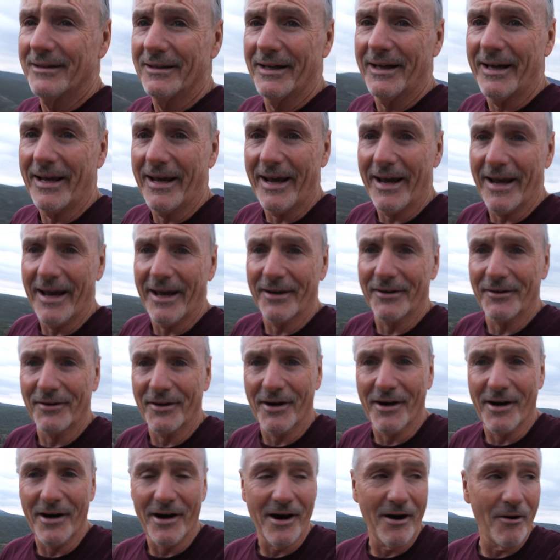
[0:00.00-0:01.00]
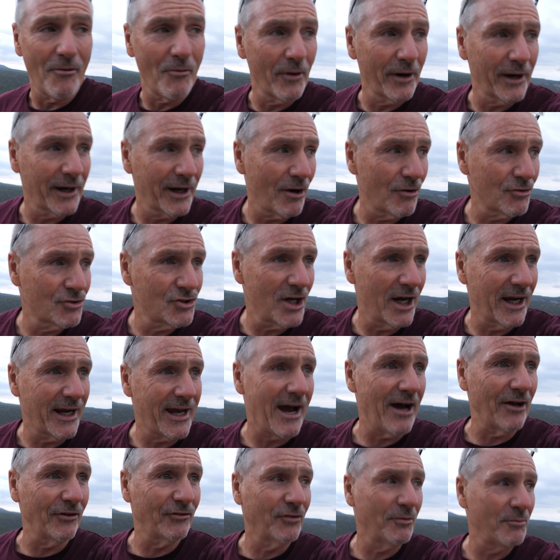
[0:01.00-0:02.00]
and we're gonna go check
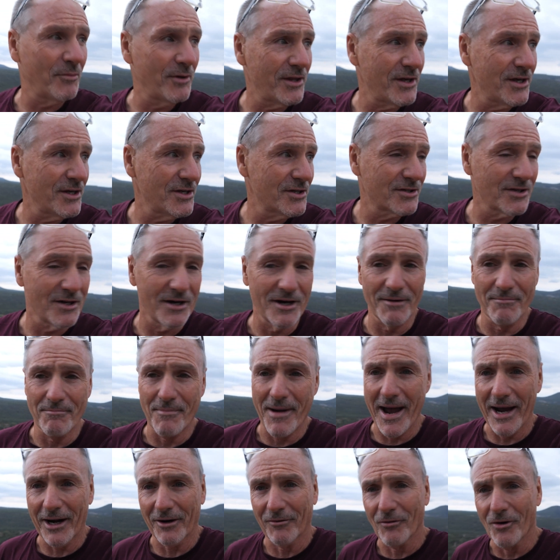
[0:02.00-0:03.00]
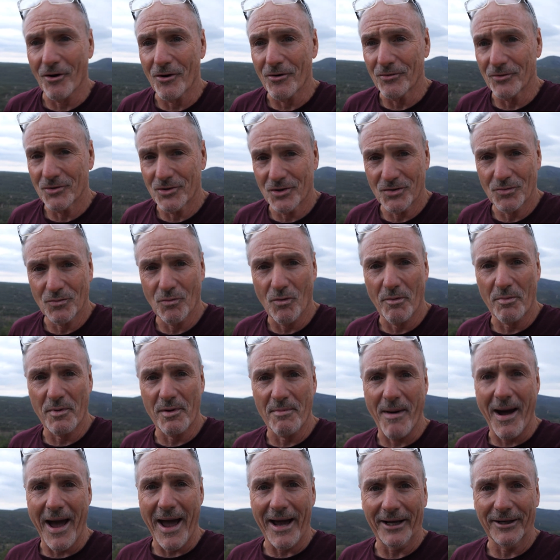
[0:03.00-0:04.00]
out some of these back roads. We'll be
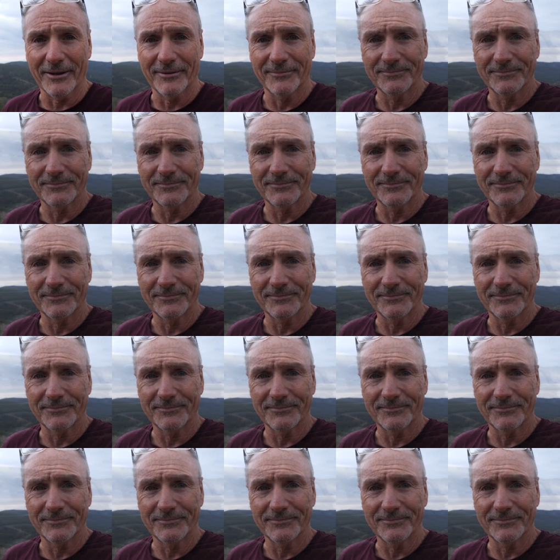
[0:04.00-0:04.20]
back.